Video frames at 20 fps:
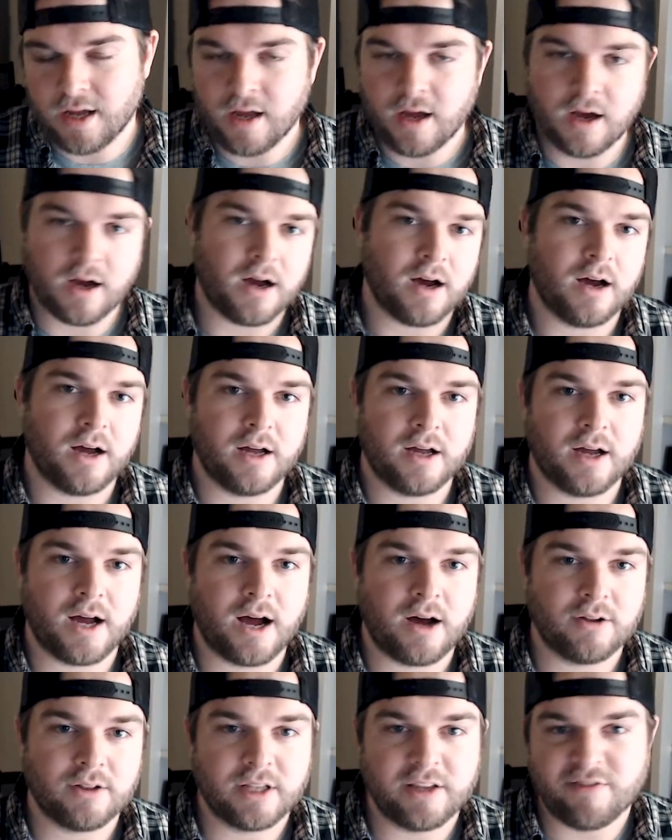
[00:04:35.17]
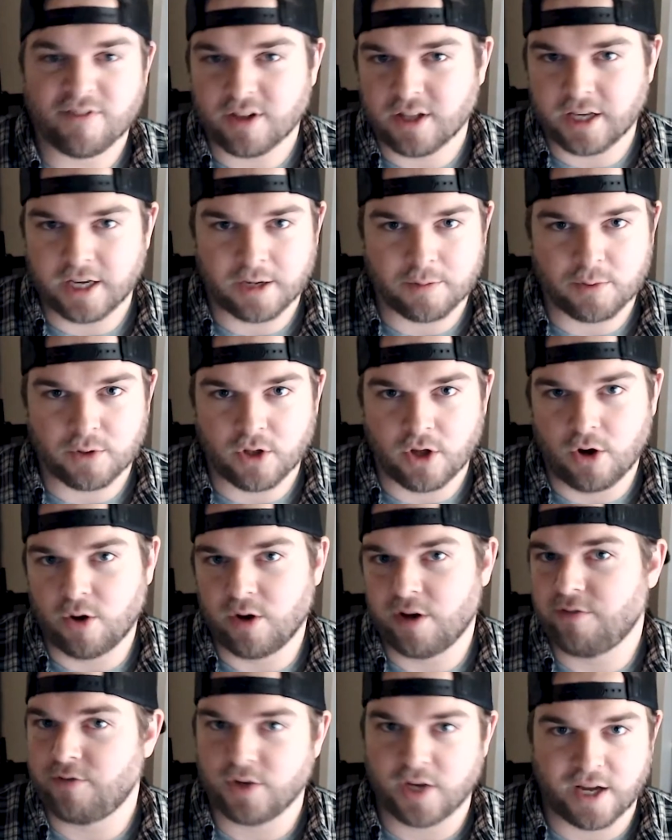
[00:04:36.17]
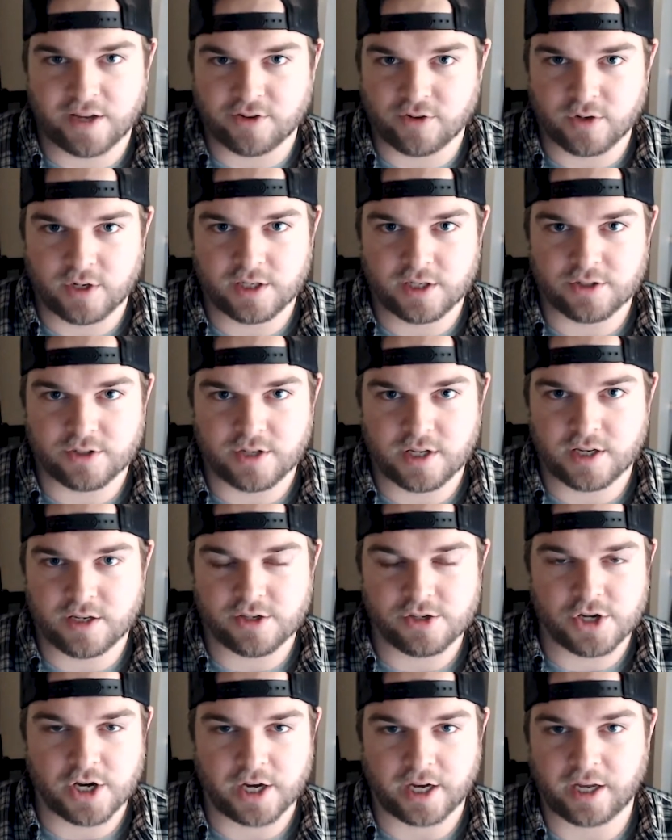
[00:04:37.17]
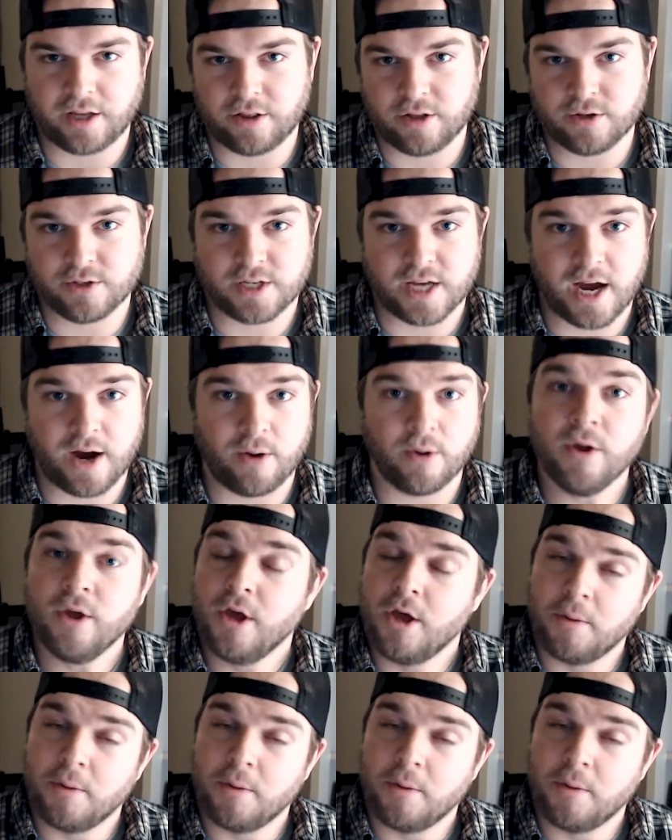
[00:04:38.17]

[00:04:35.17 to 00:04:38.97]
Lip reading: I'll leave a link below if you guys are interested in checking those out.